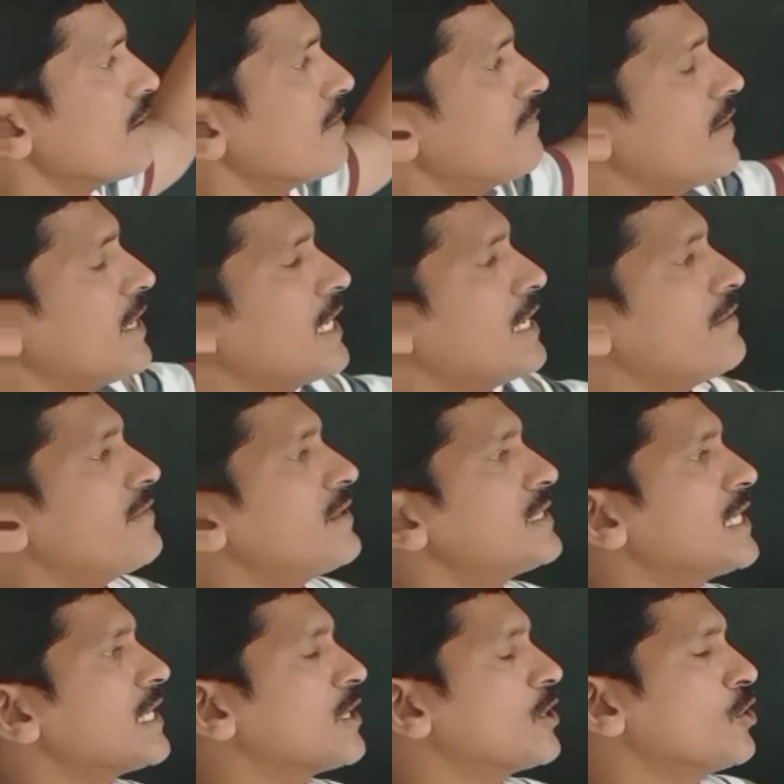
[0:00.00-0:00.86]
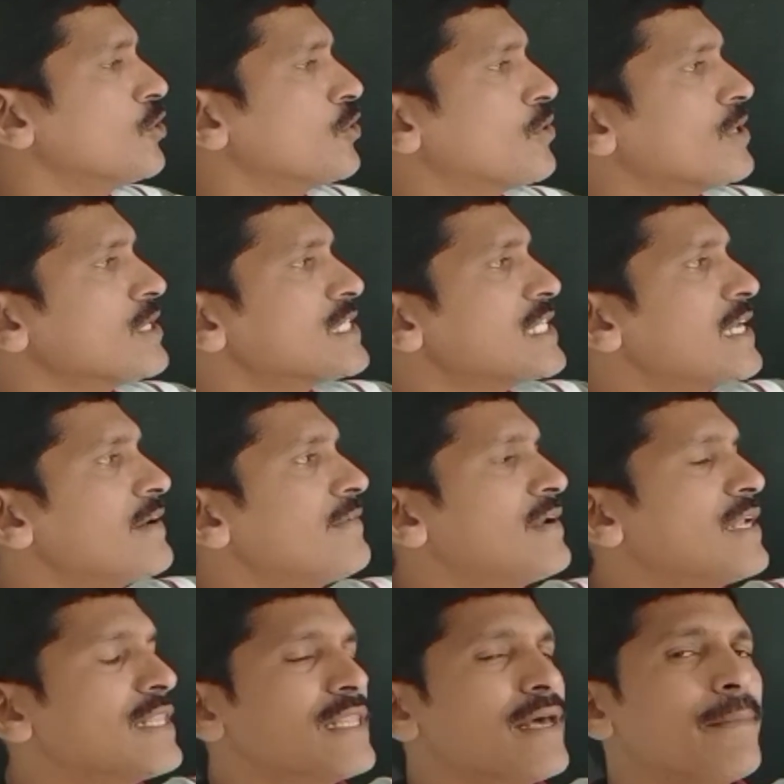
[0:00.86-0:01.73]
Whenever the glucose level
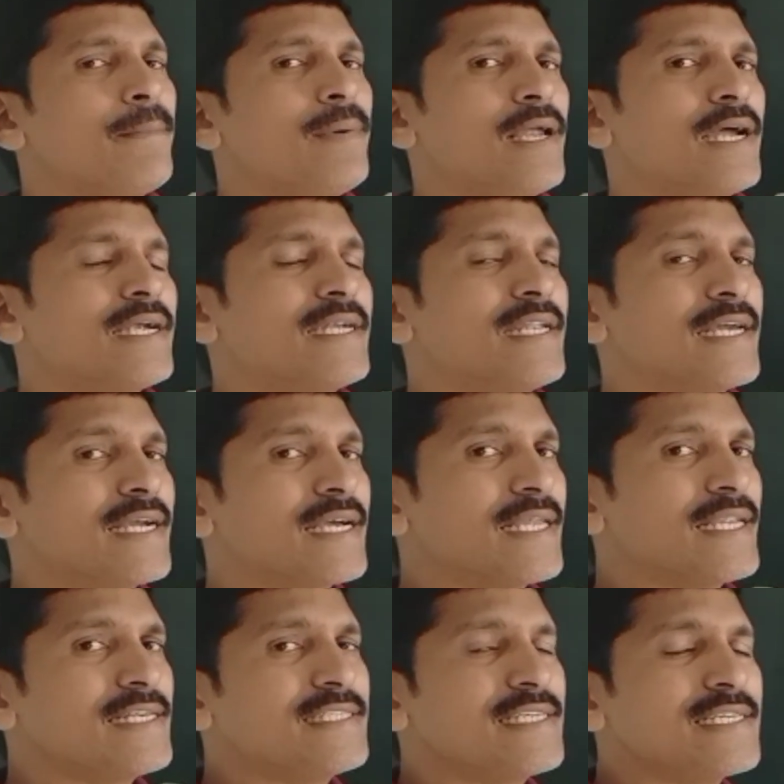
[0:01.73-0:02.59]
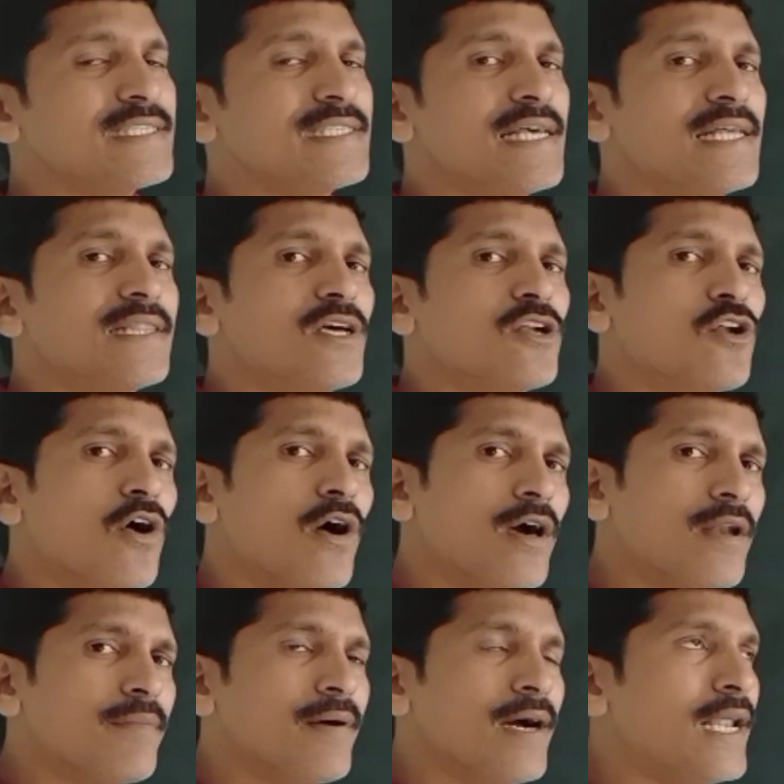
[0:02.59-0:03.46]
in the blood decreases than the
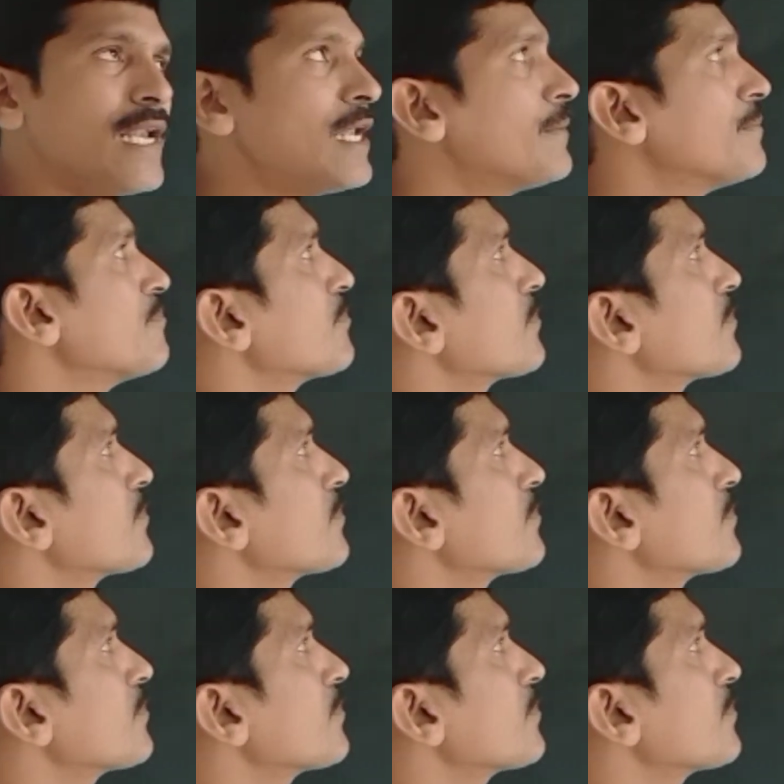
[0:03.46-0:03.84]
normal,